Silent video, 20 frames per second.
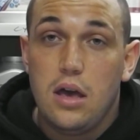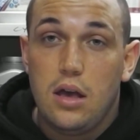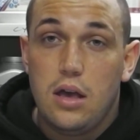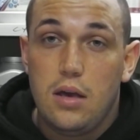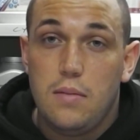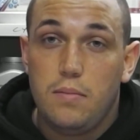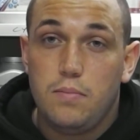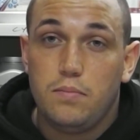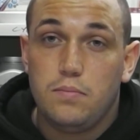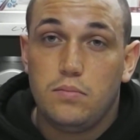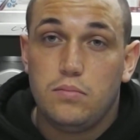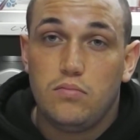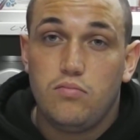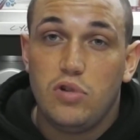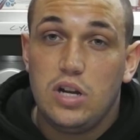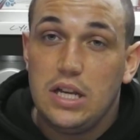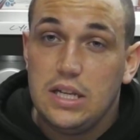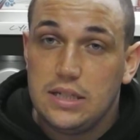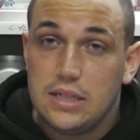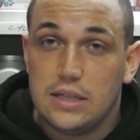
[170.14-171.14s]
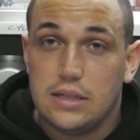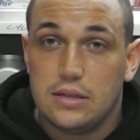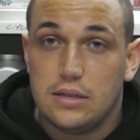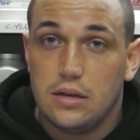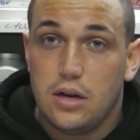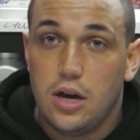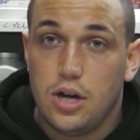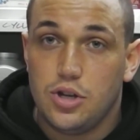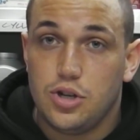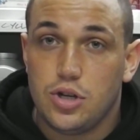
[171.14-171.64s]
it
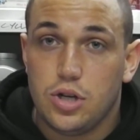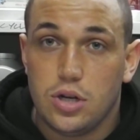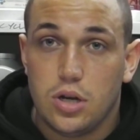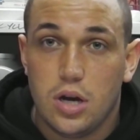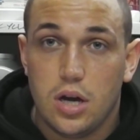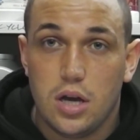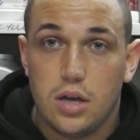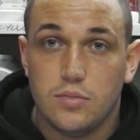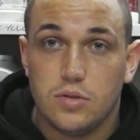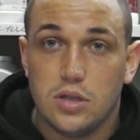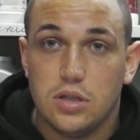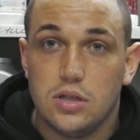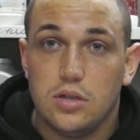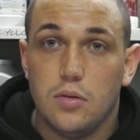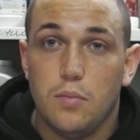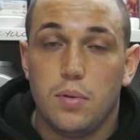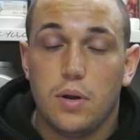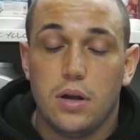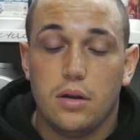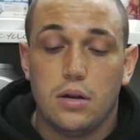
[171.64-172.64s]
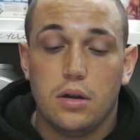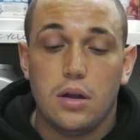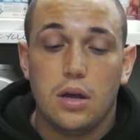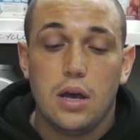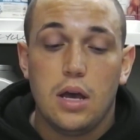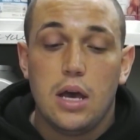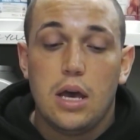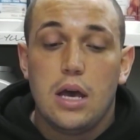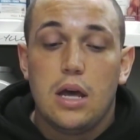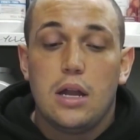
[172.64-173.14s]
releases hydrogen ions into your blood.
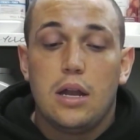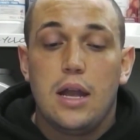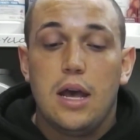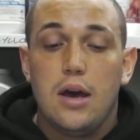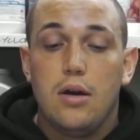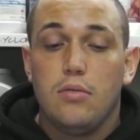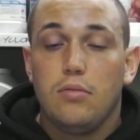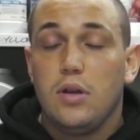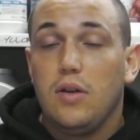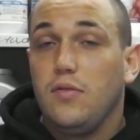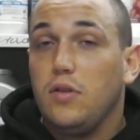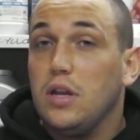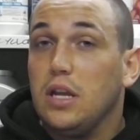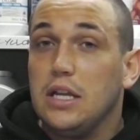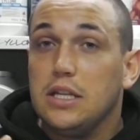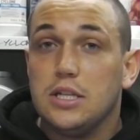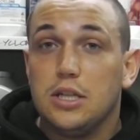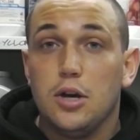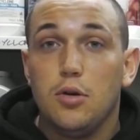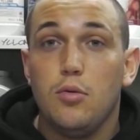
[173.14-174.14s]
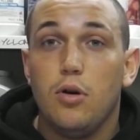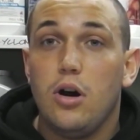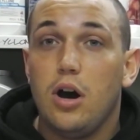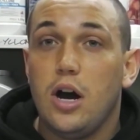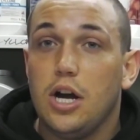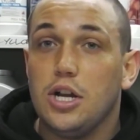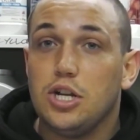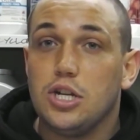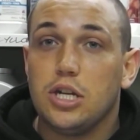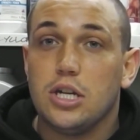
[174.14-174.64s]
Now, if you need to know what
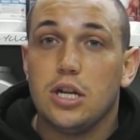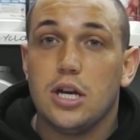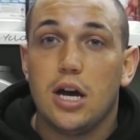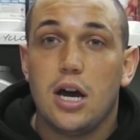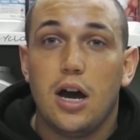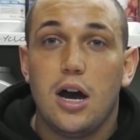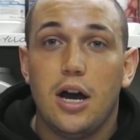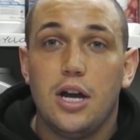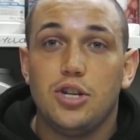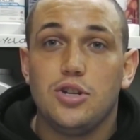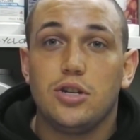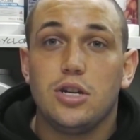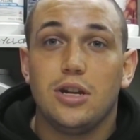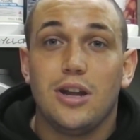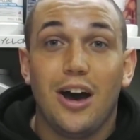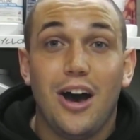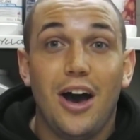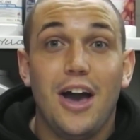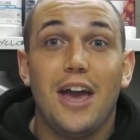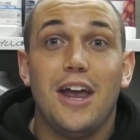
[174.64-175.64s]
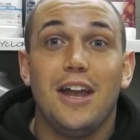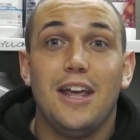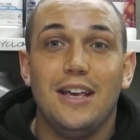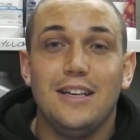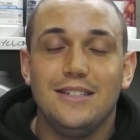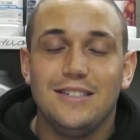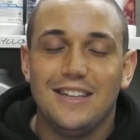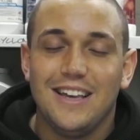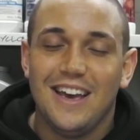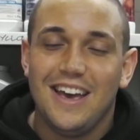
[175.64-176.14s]
hydrogen ion
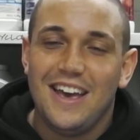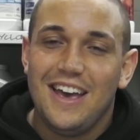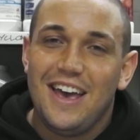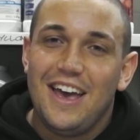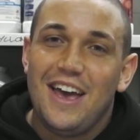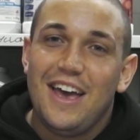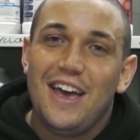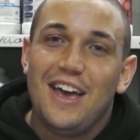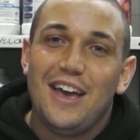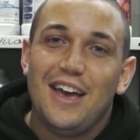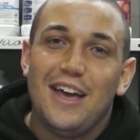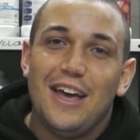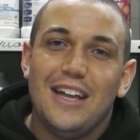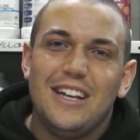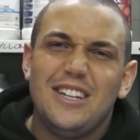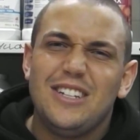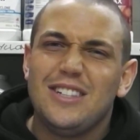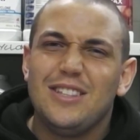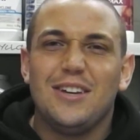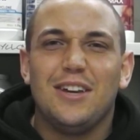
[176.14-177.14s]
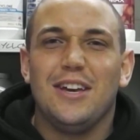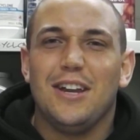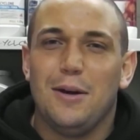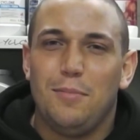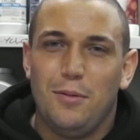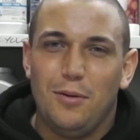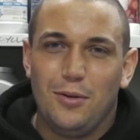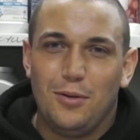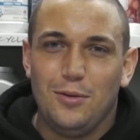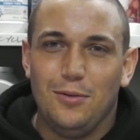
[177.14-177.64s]
is, just look it
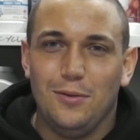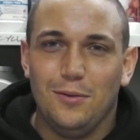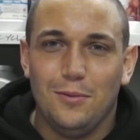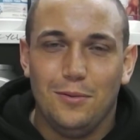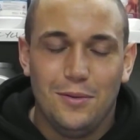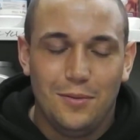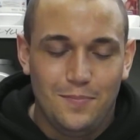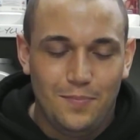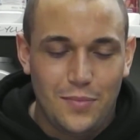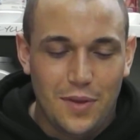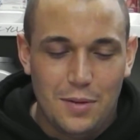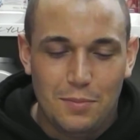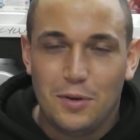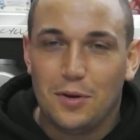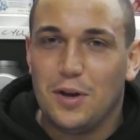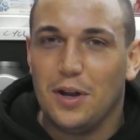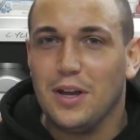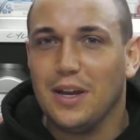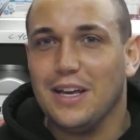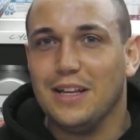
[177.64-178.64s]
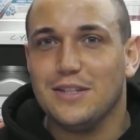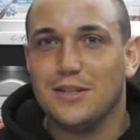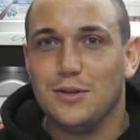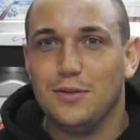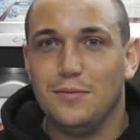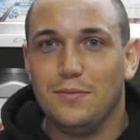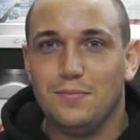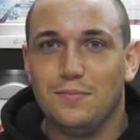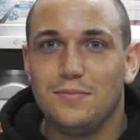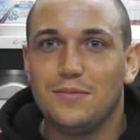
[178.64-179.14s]
up on Google. I'm not going to get
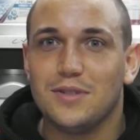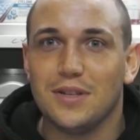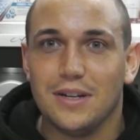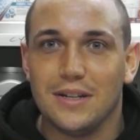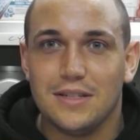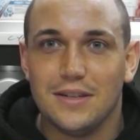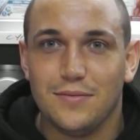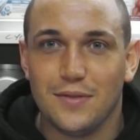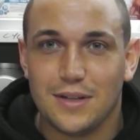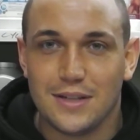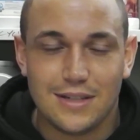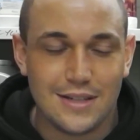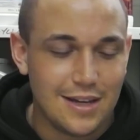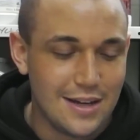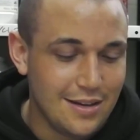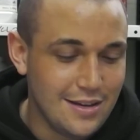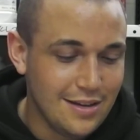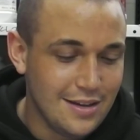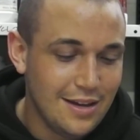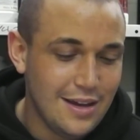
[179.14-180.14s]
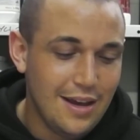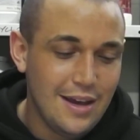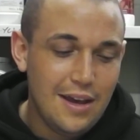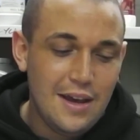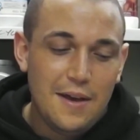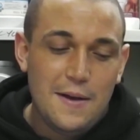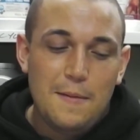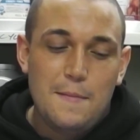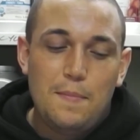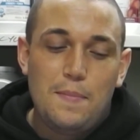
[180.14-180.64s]
too scientific today.
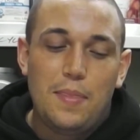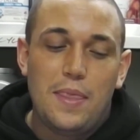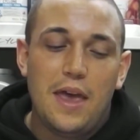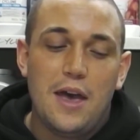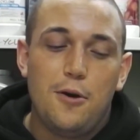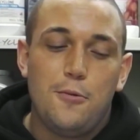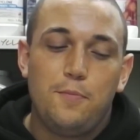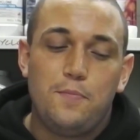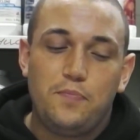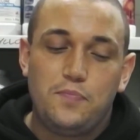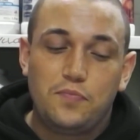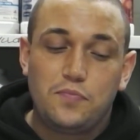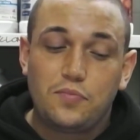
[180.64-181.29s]
Now,